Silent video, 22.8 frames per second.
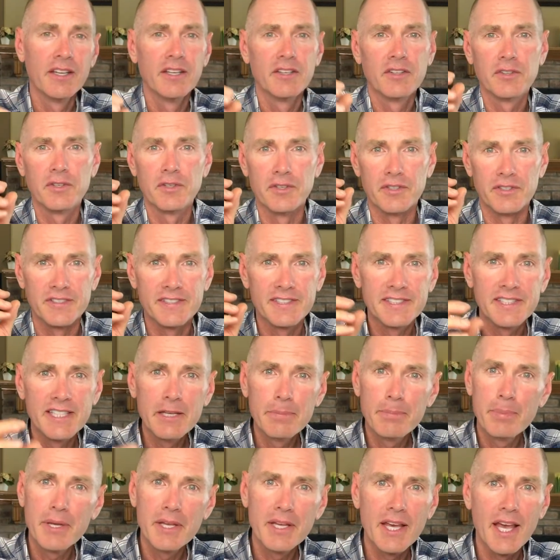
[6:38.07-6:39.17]
to your
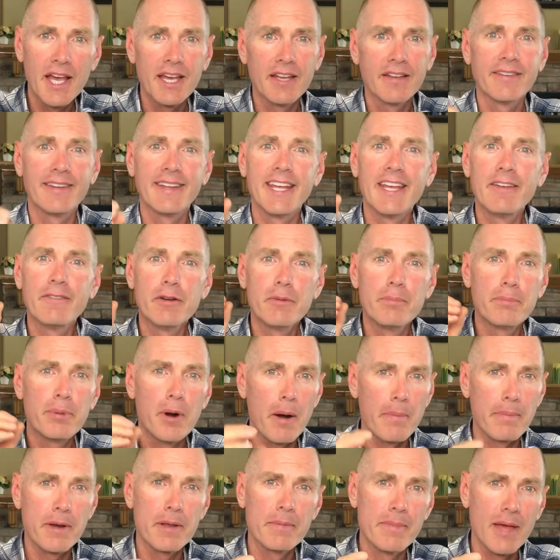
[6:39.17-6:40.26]
CPA, to even
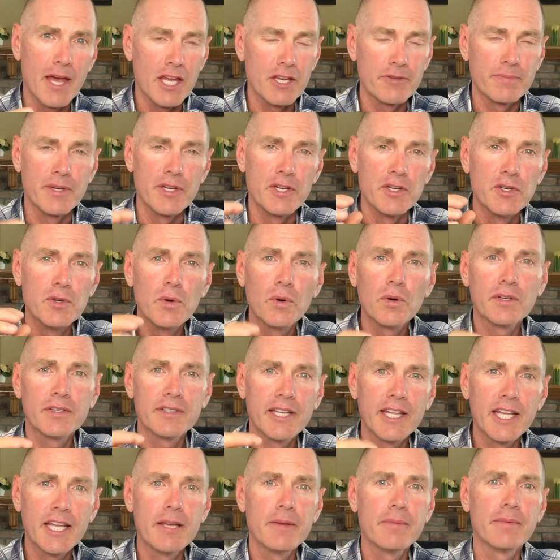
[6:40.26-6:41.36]
property management, your
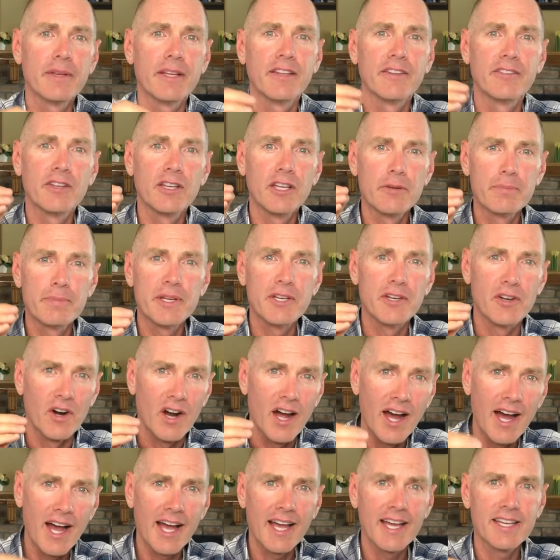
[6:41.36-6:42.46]
team is going to be your
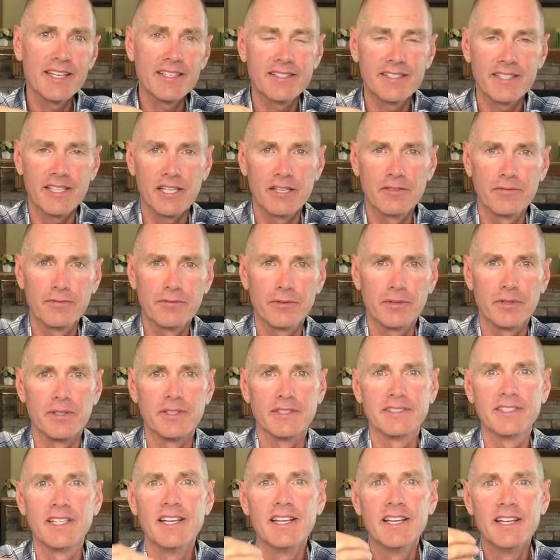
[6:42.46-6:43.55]
highest
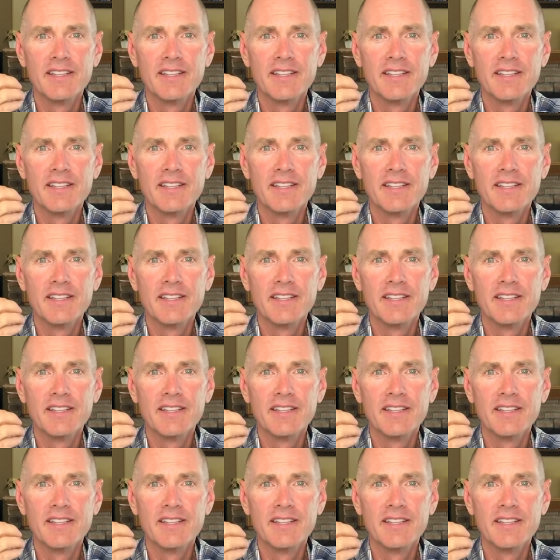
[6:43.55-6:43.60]
influence.